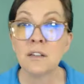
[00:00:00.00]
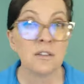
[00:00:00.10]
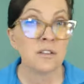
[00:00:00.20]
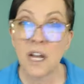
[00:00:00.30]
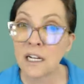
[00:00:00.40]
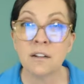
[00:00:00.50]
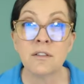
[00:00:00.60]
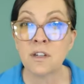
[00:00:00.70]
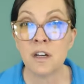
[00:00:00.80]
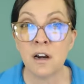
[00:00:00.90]
just not a
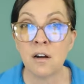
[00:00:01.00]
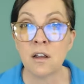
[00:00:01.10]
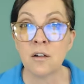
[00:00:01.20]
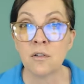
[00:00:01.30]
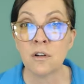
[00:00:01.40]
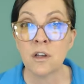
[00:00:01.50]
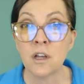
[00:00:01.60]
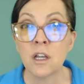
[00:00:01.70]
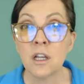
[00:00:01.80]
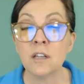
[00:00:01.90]
good scenario.
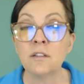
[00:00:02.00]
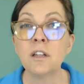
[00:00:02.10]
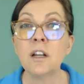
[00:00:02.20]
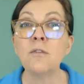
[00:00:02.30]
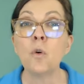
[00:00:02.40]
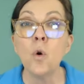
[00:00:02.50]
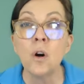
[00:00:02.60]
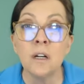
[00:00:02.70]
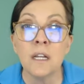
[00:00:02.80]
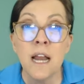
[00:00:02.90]
Instead of
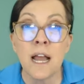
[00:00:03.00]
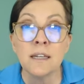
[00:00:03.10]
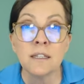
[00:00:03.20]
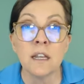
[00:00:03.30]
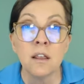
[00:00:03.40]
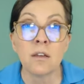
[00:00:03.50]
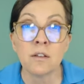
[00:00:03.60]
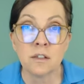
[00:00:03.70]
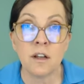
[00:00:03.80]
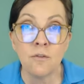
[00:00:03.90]
organizing
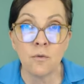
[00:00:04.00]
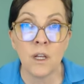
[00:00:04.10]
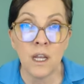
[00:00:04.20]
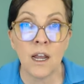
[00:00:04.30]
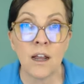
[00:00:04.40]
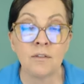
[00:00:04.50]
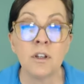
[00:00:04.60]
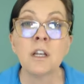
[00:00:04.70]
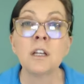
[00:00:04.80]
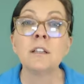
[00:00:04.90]
the stuff we have
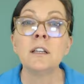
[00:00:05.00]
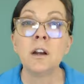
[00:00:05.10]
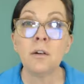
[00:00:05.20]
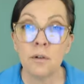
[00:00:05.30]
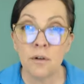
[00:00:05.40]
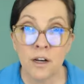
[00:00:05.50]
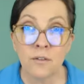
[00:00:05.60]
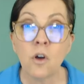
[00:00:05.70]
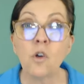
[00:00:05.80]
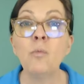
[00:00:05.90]
to get rid
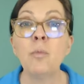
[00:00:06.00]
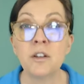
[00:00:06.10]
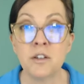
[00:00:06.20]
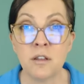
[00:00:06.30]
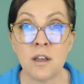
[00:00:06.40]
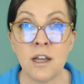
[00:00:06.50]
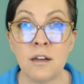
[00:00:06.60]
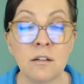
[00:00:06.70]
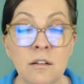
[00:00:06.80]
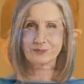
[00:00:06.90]
of a whole bunch of
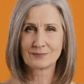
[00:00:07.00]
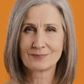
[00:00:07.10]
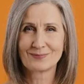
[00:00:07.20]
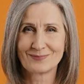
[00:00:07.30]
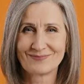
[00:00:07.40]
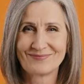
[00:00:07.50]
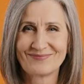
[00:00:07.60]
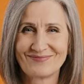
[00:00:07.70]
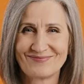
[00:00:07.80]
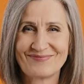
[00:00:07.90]
that, stuff that we're
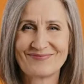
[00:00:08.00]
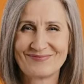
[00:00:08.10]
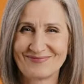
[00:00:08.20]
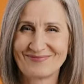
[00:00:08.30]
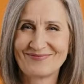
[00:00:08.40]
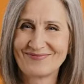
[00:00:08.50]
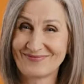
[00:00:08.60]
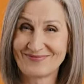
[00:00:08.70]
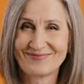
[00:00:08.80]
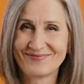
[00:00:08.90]
never going to use
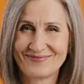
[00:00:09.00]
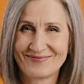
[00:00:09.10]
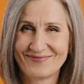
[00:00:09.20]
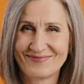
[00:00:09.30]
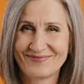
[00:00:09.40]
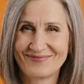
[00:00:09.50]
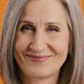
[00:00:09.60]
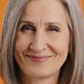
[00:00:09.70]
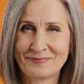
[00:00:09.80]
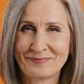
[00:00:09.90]
again, is
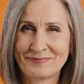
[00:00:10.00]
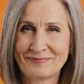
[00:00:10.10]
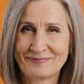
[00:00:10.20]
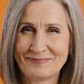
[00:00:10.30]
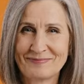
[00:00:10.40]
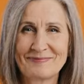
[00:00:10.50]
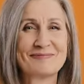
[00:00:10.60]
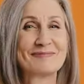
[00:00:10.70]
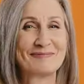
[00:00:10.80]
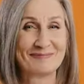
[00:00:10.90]
okay. It's
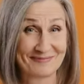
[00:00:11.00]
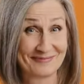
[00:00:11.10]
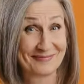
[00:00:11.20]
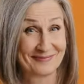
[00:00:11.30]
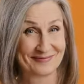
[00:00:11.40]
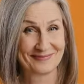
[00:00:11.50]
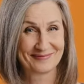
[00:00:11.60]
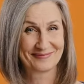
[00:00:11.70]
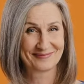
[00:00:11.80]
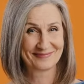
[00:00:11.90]
okay. We
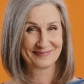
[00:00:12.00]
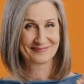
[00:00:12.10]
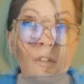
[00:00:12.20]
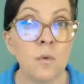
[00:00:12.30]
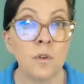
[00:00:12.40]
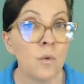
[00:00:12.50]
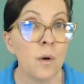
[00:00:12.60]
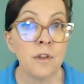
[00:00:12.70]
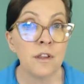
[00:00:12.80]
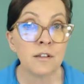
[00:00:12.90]
had a conversation with a
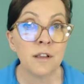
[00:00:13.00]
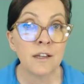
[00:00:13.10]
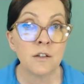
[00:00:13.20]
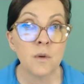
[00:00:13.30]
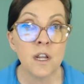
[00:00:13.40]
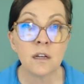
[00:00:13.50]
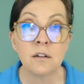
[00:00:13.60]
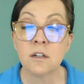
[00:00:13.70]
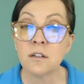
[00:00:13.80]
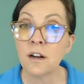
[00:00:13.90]
woman this last week,
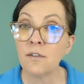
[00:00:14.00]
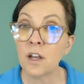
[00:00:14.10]
and she said, I've